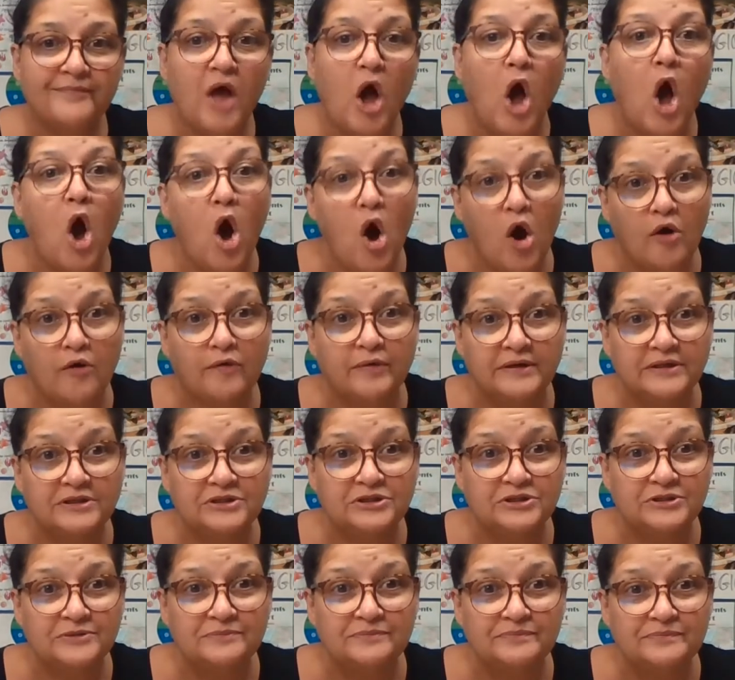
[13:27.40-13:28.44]

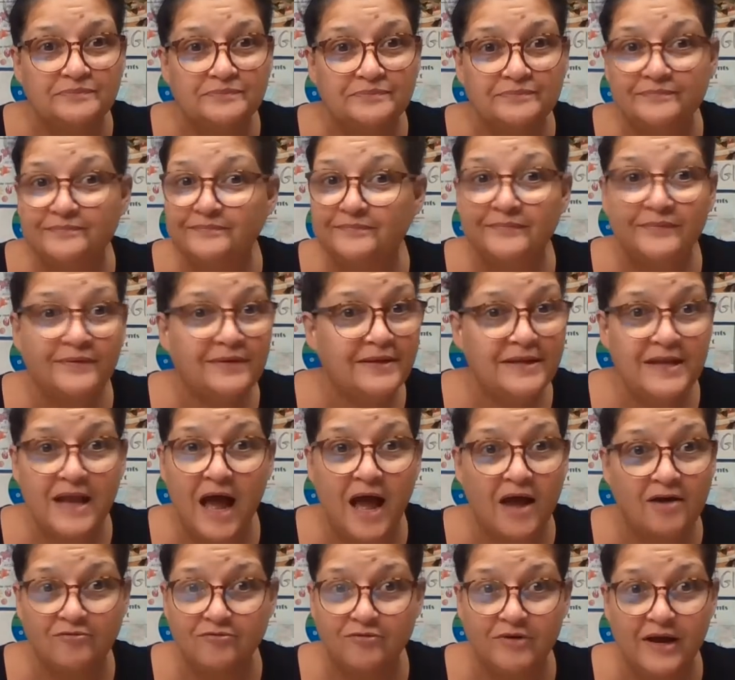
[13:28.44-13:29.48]
Orange,
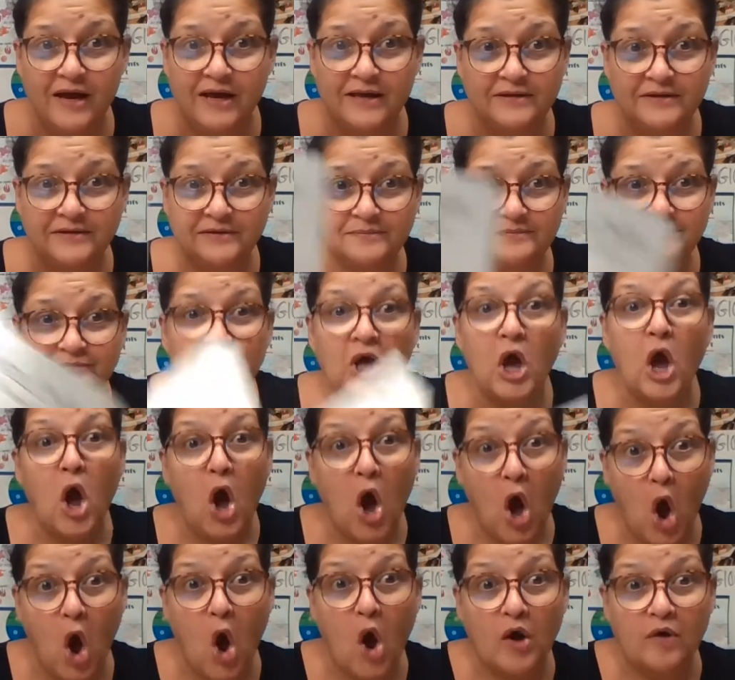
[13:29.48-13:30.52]
not red.
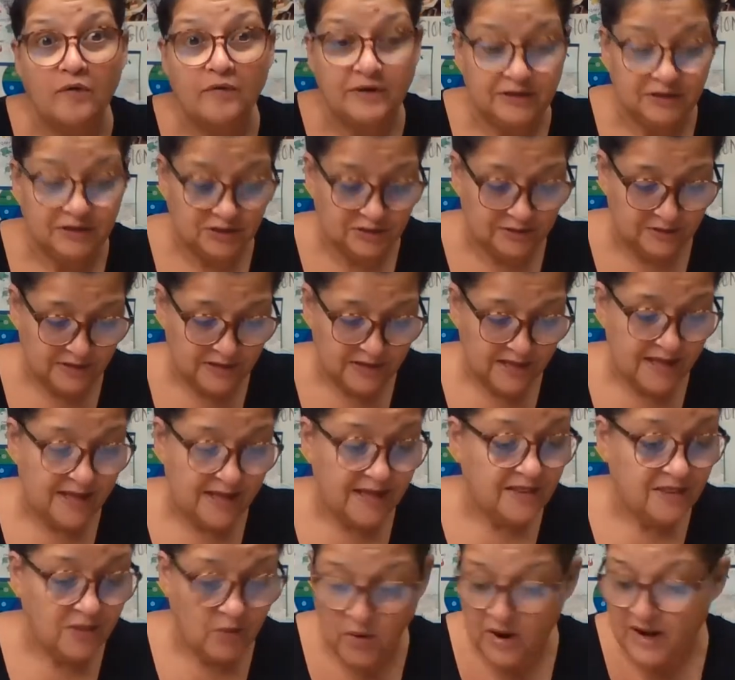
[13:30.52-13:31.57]
Orange.
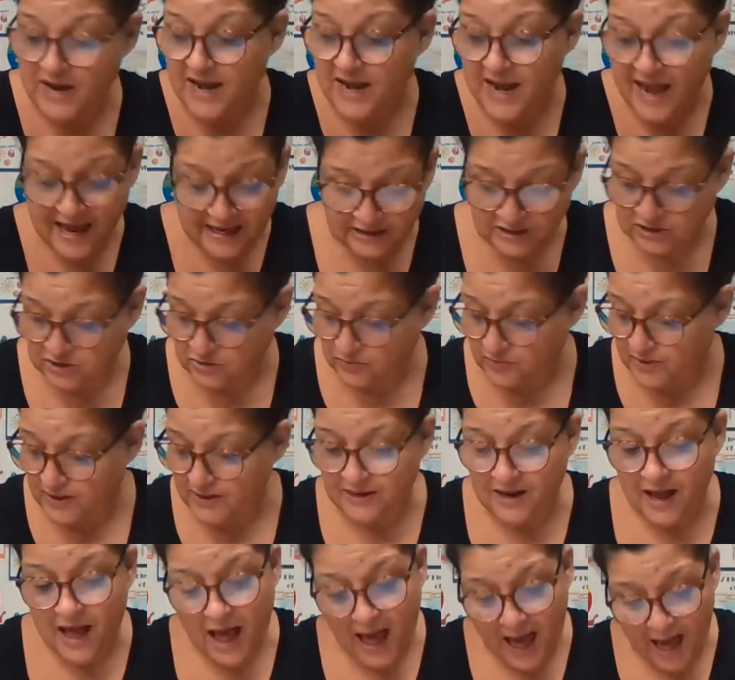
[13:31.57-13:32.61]
The one next to it,
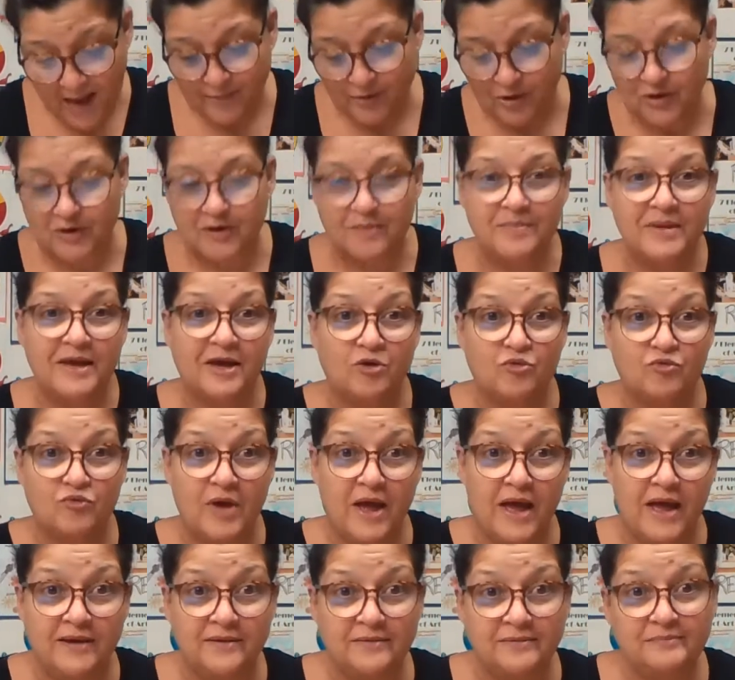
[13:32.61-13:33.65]
I'm going to make
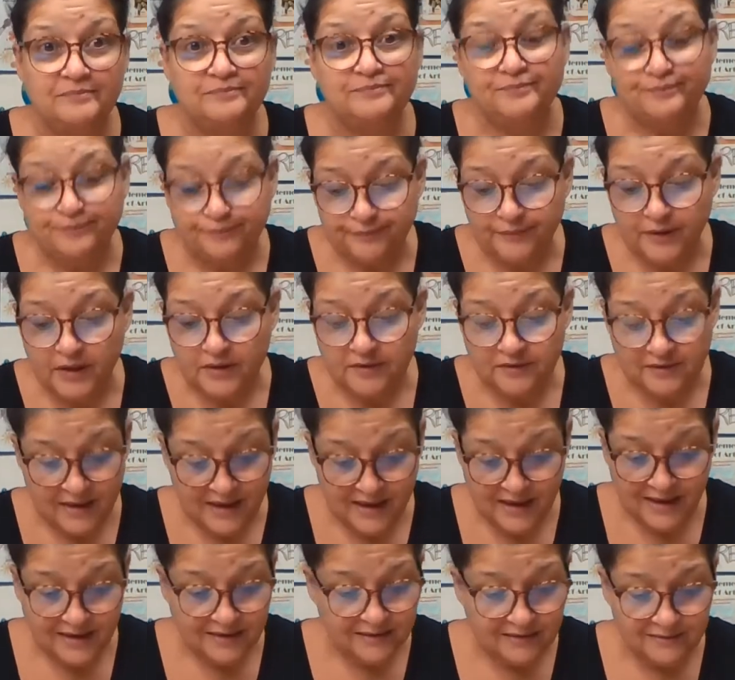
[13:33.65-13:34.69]
red. See?
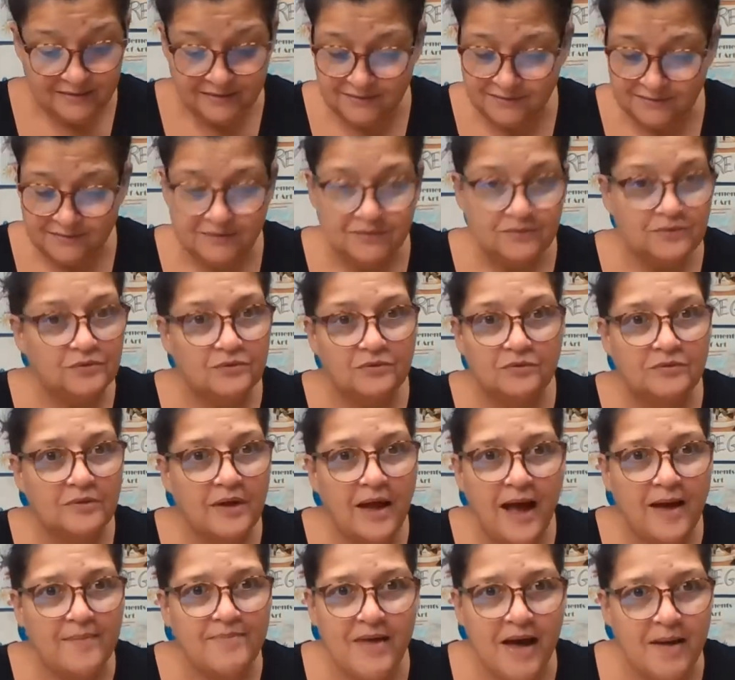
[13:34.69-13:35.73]

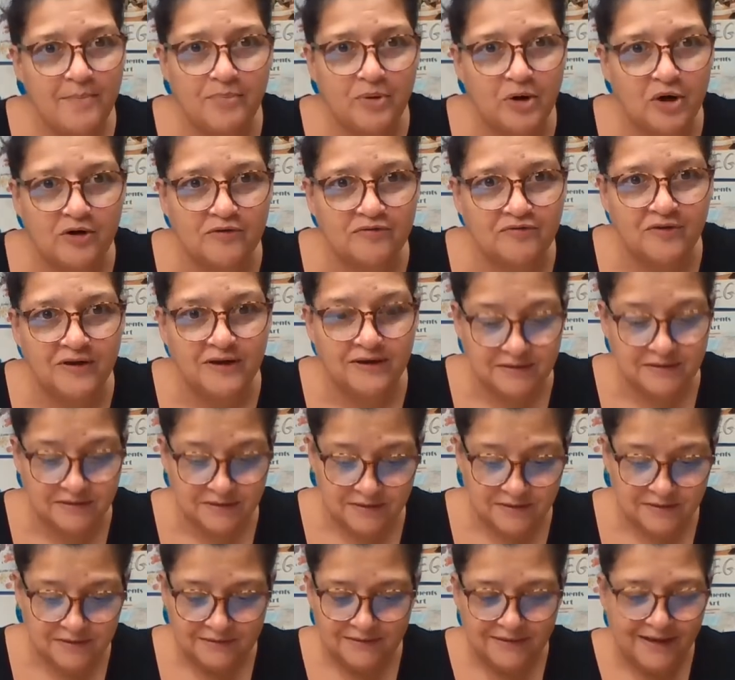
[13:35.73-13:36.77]
I'm not perfect.
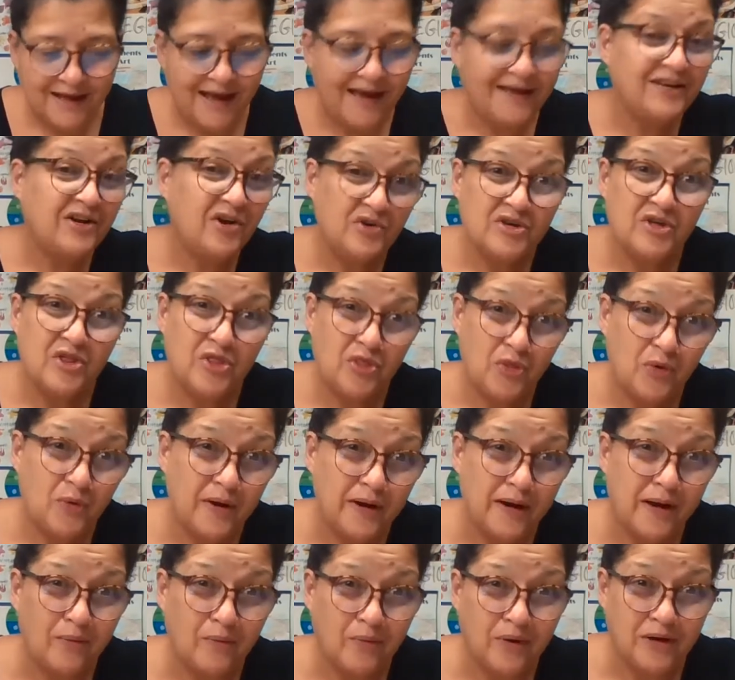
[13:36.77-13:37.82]
I know you thought
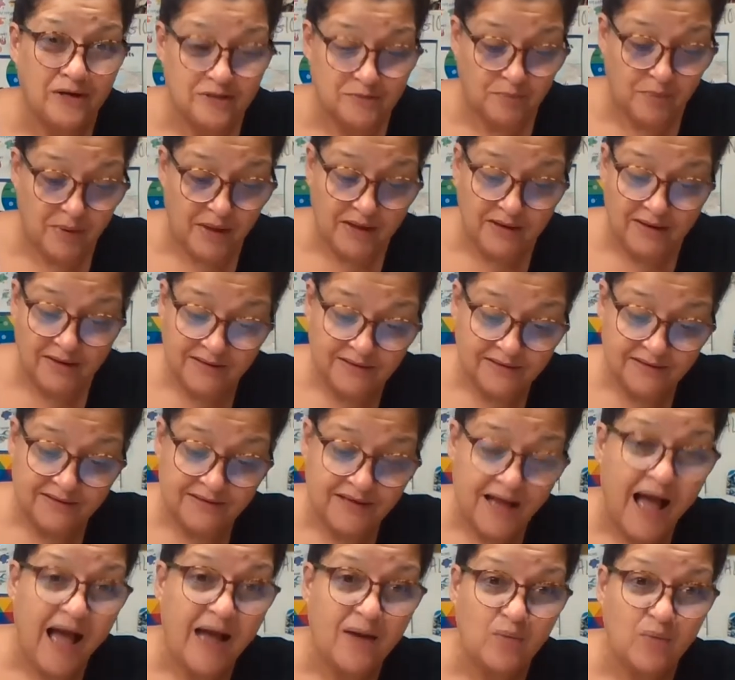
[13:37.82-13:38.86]
I was, but
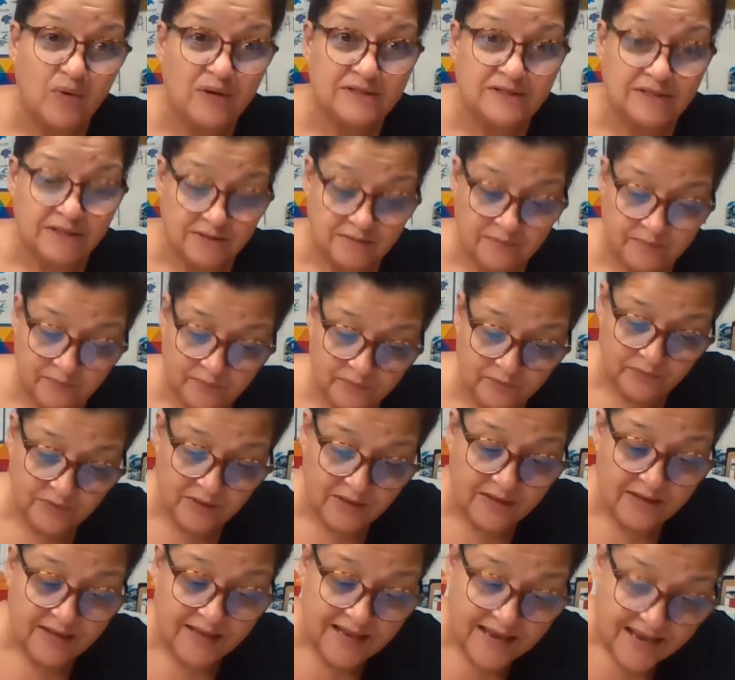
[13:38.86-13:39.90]
I wasn't.
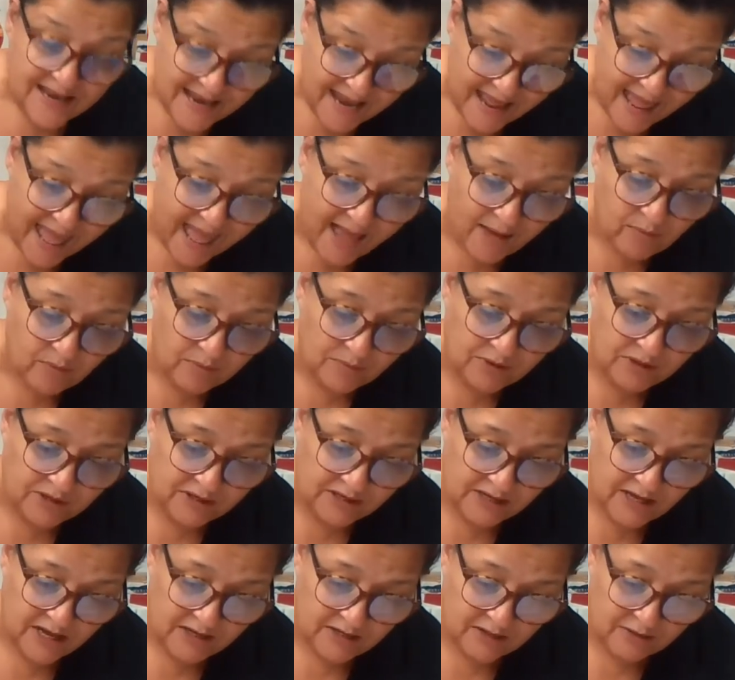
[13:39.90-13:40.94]
Now I'm going to
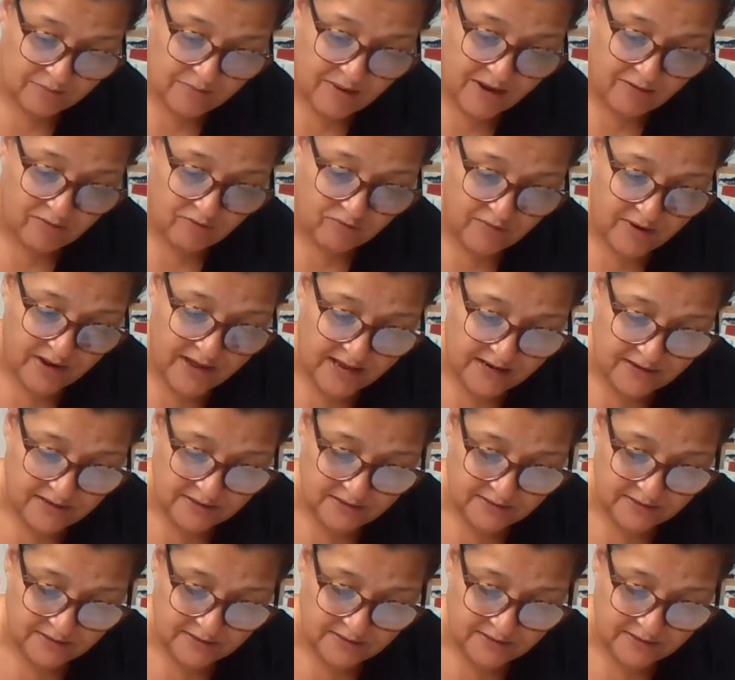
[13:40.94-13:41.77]
color my red.